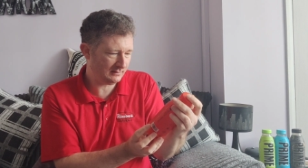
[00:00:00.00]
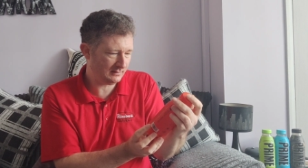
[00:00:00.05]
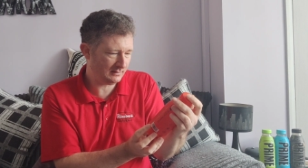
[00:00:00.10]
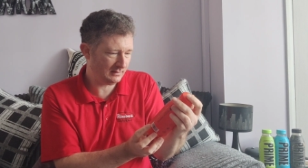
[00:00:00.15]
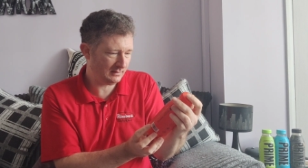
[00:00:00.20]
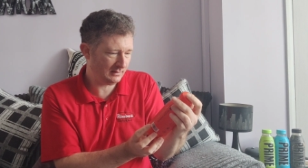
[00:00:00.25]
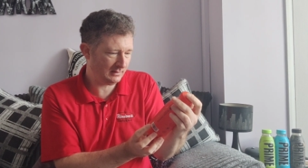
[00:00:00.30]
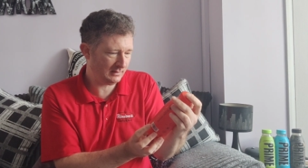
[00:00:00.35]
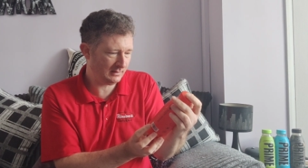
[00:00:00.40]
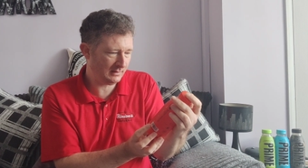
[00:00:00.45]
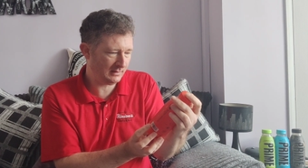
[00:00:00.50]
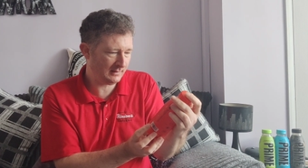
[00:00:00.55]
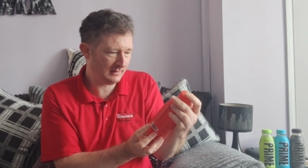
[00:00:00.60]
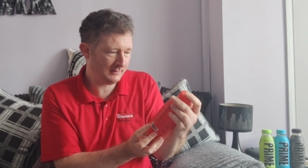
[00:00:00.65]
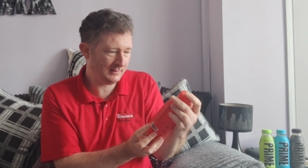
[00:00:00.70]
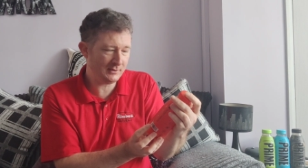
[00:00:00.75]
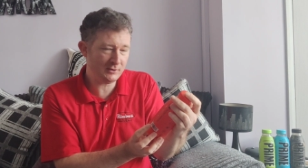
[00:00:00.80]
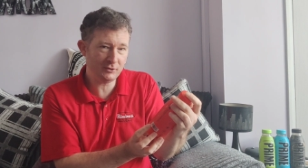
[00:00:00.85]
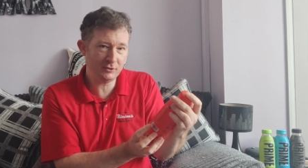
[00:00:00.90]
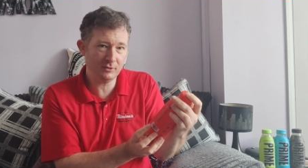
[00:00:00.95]

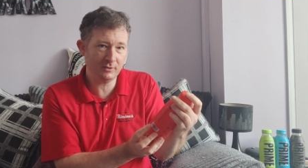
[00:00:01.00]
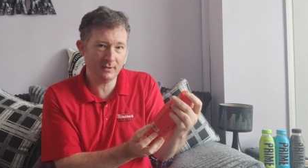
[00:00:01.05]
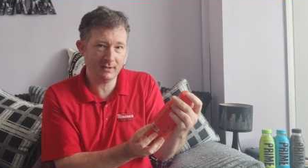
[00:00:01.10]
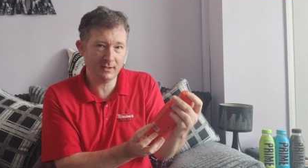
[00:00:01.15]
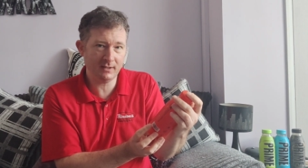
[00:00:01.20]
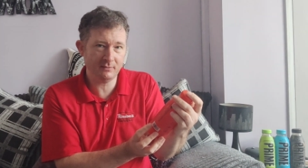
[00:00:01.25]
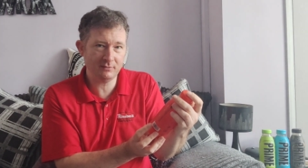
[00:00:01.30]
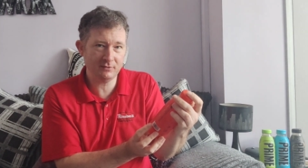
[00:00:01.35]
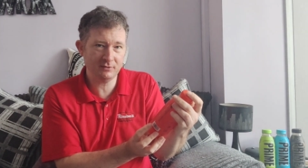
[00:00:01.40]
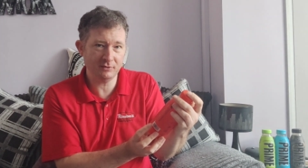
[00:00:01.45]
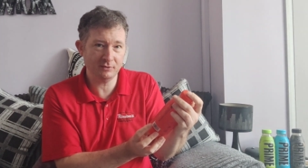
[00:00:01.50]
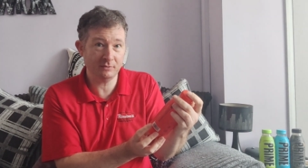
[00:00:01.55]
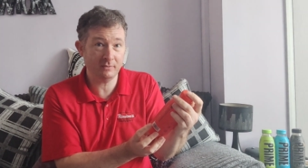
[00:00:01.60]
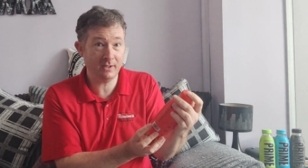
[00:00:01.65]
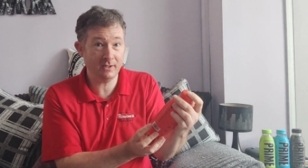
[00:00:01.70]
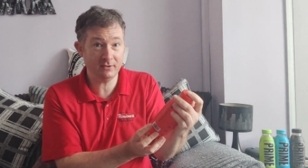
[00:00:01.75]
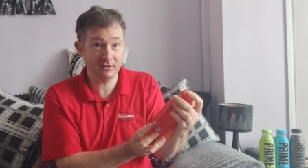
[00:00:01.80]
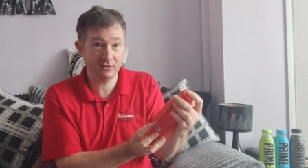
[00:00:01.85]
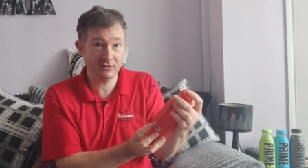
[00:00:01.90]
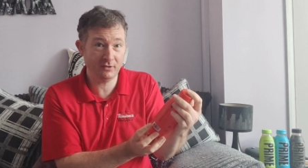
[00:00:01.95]
low in sugar, which is
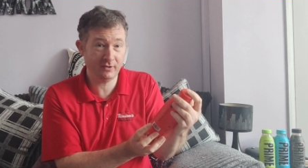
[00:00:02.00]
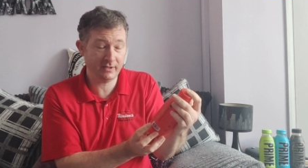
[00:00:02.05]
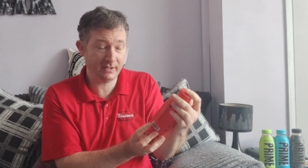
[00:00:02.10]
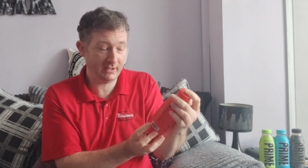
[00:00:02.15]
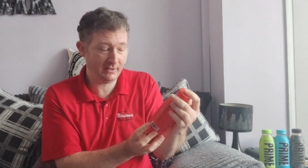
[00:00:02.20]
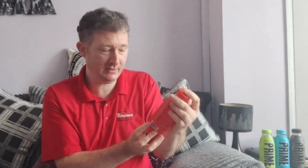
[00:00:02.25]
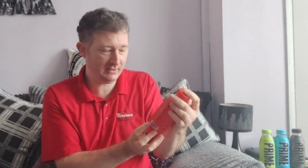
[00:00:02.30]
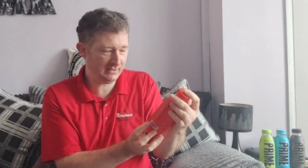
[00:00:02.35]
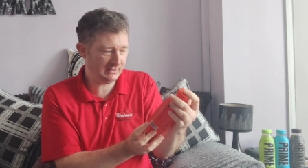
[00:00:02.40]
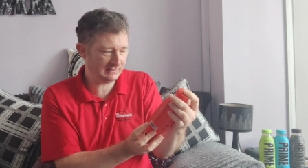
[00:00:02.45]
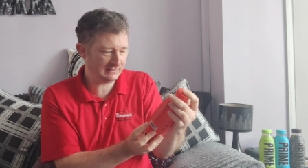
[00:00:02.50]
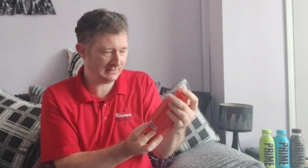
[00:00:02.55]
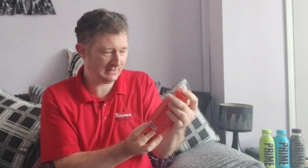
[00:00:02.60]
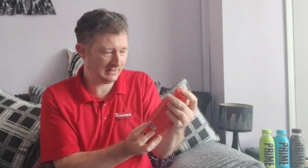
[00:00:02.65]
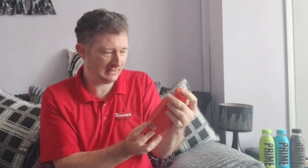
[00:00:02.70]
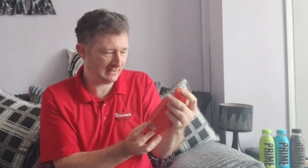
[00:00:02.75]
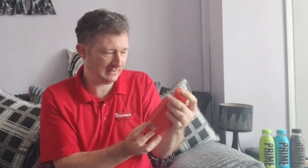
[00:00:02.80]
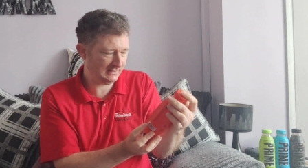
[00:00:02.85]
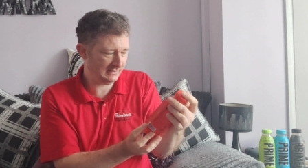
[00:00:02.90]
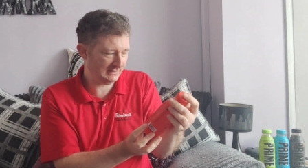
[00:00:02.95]
always a good thing these
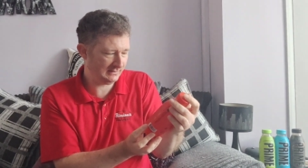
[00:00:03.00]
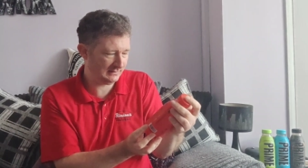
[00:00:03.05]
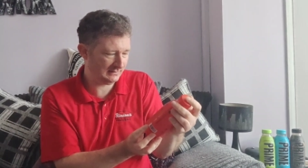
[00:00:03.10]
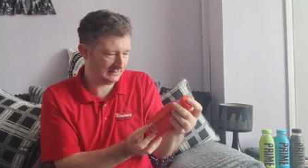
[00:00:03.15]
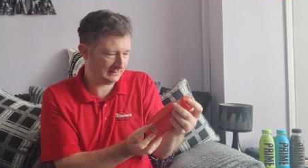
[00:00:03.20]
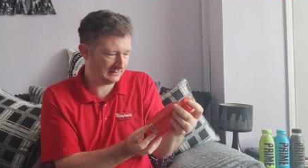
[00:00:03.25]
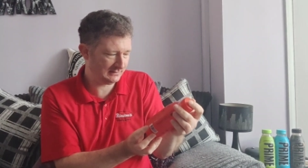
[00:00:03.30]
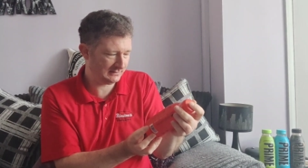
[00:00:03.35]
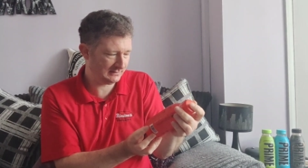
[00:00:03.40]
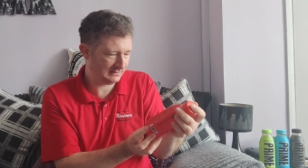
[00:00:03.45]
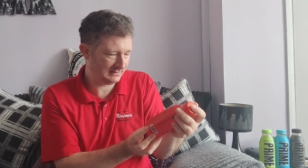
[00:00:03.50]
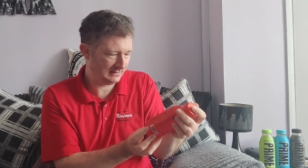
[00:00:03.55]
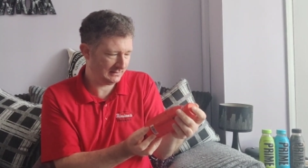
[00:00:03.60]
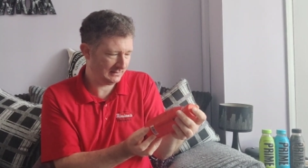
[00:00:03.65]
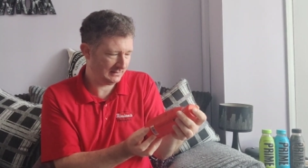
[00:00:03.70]
days.